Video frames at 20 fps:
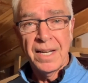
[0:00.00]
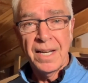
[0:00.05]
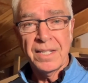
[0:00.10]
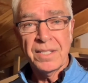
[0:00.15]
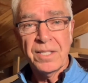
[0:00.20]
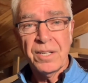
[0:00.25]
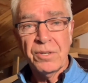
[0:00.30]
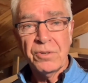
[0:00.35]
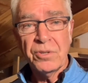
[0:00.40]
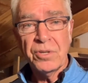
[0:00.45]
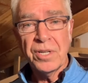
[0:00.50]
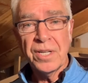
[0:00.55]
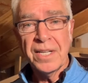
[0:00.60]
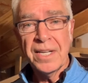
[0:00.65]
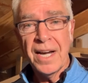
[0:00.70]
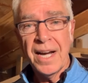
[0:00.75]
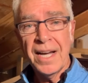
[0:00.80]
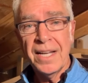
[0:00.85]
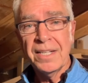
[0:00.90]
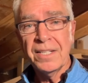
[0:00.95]
And so she
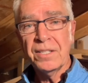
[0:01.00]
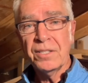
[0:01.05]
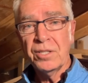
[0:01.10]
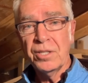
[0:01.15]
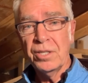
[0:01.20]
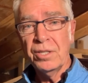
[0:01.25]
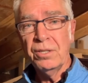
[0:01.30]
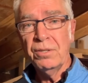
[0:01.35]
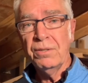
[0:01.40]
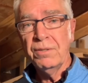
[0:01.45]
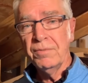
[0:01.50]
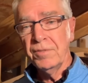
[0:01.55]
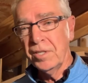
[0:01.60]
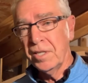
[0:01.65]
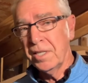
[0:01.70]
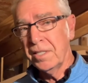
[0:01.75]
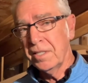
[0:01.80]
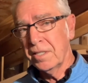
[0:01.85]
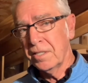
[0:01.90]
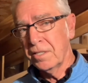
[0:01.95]
got to
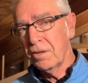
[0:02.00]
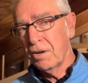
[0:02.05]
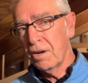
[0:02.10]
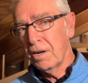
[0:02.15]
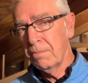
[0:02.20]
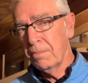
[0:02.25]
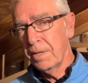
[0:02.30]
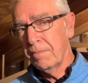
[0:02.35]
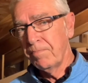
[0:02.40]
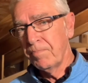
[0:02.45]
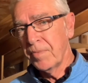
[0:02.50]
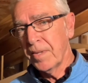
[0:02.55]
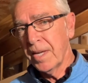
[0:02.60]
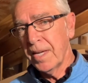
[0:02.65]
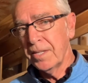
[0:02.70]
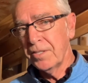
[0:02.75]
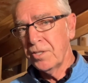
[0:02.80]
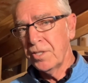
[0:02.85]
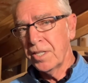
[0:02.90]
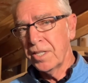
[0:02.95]
Jesus' garment
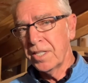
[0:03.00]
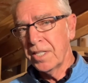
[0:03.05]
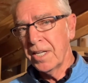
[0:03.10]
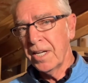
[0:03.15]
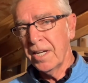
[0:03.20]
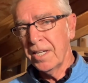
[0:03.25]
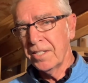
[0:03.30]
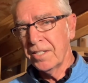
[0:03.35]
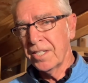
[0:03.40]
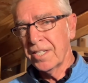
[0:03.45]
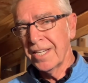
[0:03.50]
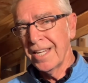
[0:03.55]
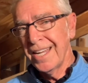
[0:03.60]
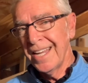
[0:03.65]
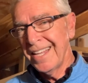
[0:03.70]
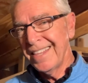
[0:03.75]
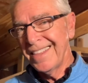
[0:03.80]
and she touched